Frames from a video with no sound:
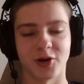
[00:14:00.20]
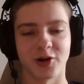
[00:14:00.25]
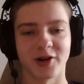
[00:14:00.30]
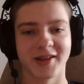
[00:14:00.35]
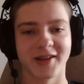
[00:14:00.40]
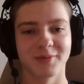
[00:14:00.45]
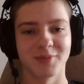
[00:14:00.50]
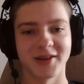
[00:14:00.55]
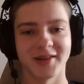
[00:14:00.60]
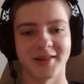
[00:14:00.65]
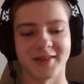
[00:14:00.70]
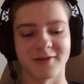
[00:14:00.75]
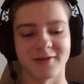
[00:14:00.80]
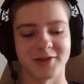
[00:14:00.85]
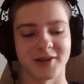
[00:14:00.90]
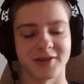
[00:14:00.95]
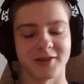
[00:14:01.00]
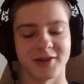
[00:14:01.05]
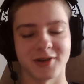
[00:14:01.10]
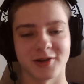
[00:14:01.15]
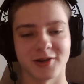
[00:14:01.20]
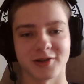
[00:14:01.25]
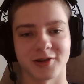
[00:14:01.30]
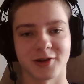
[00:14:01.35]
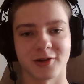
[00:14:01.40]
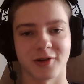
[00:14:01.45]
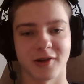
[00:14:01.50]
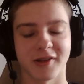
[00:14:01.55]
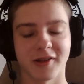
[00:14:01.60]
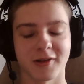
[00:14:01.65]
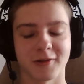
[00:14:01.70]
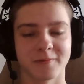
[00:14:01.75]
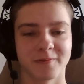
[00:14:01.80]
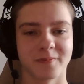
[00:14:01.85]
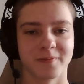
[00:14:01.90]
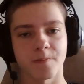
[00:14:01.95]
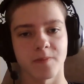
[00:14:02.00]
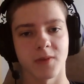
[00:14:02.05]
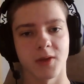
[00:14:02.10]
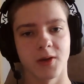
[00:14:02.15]
expensive than the other also.
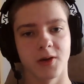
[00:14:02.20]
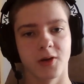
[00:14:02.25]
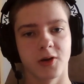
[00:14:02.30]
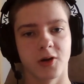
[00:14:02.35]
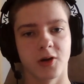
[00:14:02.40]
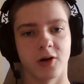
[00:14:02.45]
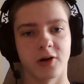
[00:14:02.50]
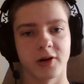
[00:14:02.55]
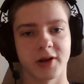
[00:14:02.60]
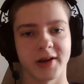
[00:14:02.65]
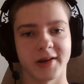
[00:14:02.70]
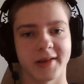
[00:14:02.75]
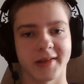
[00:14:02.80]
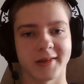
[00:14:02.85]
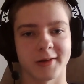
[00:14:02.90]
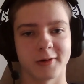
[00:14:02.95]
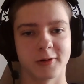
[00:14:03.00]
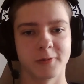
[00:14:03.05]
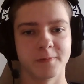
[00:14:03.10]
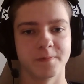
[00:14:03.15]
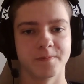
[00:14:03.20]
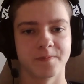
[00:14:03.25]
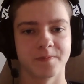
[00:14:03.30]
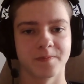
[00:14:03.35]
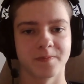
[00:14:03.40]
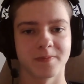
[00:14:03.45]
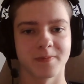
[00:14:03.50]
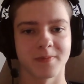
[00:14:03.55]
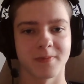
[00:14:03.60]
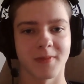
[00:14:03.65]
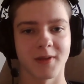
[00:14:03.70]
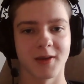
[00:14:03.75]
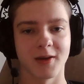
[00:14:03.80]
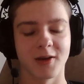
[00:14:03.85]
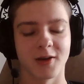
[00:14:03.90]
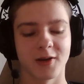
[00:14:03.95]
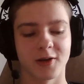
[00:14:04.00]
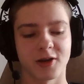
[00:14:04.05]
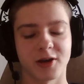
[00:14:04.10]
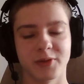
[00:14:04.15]
Okay, so
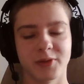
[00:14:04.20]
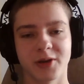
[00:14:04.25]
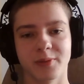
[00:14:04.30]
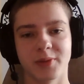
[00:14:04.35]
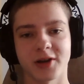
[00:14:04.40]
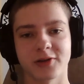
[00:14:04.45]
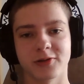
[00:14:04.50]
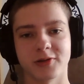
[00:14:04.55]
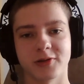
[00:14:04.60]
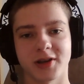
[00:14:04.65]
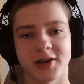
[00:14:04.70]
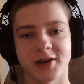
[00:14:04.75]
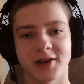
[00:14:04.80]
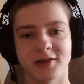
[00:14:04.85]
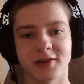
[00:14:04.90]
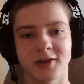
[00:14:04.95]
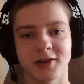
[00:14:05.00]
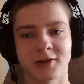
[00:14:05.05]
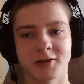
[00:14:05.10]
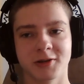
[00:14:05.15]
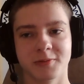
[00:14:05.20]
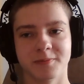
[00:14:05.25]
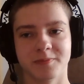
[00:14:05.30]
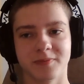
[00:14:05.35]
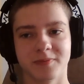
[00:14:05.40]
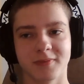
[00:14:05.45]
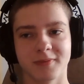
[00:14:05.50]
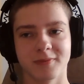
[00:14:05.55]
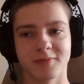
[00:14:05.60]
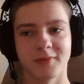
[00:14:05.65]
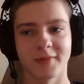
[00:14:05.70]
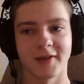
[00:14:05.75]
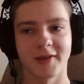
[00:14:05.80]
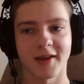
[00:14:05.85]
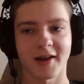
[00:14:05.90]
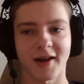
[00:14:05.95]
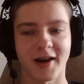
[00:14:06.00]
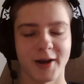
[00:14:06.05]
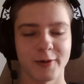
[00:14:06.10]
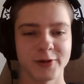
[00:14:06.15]
coming back to dieting,
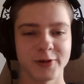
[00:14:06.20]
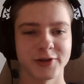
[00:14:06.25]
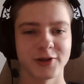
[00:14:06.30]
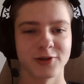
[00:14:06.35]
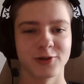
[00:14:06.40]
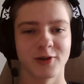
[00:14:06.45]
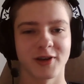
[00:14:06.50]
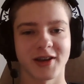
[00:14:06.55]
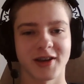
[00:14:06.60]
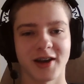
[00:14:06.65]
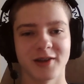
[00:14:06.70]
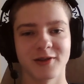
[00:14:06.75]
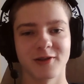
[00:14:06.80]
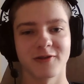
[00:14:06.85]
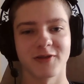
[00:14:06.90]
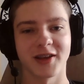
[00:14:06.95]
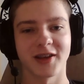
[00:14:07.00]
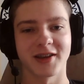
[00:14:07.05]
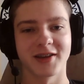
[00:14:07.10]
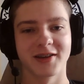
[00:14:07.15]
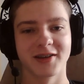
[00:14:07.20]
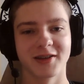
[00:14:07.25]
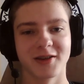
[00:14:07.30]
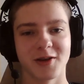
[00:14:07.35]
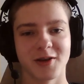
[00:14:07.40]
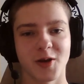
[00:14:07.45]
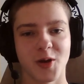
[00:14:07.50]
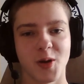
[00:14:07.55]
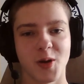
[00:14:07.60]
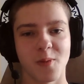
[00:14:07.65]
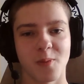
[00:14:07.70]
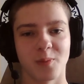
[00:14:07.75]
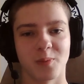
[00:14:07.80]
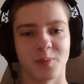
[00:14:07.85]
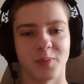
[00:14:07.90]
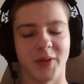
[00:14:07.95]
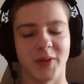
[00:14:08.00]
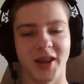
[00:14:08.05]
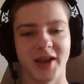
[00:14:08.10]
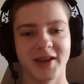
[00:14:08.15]
I wanted to kind of like
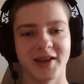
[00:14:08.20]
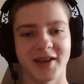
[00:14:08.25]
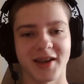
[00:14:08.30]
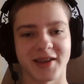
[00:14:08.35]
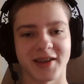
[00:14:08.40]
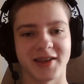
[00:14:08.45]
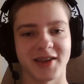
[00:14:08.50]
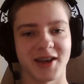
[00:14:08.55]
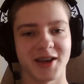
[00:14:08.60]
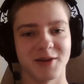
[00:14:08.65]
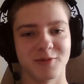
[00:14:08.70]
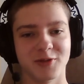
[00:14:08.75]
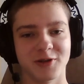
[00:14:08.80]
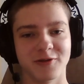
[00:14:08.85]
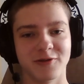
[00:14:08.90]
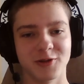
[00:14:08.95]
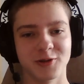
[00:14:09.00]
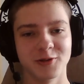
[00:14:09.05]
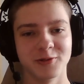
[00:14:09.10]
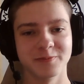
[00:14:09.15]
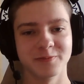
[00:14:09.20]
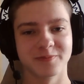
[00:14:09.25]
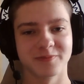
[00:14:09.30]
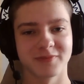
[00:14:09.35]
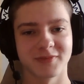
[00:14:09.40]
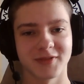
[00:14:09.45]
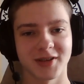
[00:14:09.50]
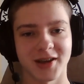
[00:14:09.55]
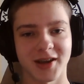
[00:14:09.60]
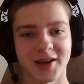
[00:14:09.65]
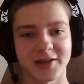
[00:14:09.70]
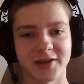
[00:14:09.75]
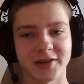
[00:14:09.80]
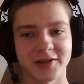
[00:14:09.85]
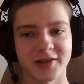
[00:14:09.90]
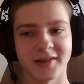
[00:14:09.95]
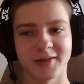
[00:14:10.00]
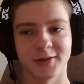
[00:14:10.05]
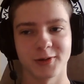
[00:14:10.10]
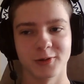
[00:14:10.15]
play a game with you, and that
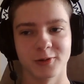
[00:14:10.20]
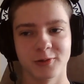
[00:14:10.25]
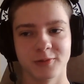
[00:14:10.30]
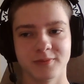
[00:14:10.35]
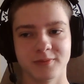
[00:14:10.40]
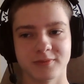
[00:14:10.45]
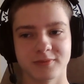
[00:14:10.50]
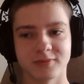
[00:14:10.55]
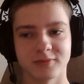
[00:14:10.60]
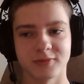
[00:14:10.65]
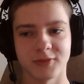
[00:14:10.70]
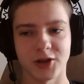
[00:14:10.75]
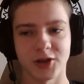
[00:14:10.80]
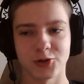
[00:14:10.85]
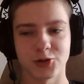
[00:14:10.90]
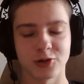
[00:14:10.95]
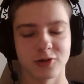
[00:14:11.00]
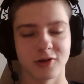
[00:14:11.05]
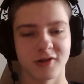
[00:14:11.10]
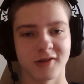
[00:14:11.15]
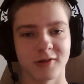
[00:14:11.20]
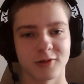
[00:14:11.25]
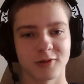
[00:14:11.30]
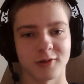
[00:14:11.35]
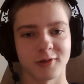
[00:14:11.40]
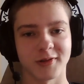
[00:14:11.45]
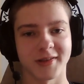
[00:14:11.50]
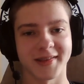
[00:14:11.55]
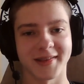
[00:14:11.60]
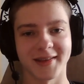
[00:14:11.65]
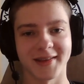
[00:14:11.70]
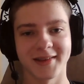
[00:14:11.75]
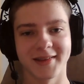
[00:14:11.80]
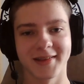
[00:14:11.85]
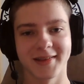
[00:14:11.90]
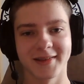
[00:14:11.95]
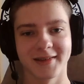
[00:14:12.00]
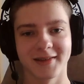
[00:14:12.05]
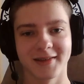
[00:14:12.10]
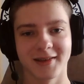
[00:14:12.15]
is to introduce you to
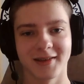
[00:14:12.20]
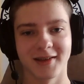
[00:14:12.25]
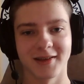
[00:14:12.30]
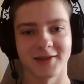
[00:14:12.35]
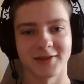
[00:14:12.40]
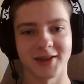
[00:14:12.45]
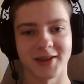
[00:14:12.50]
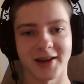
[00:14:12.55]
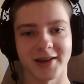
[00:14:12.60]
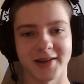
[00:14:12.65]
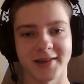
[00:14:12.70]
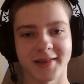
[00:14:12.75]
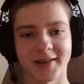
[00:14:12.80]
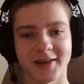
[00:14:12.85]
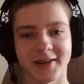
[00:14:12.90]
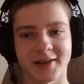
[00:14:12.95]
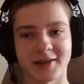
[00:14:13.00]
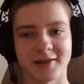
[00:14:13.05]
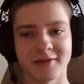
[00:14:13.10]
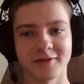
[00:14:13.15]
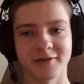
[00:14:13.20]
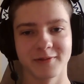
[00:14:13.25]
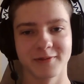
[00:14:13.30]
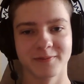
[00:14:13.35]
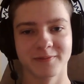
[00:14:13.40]
6 diets I have,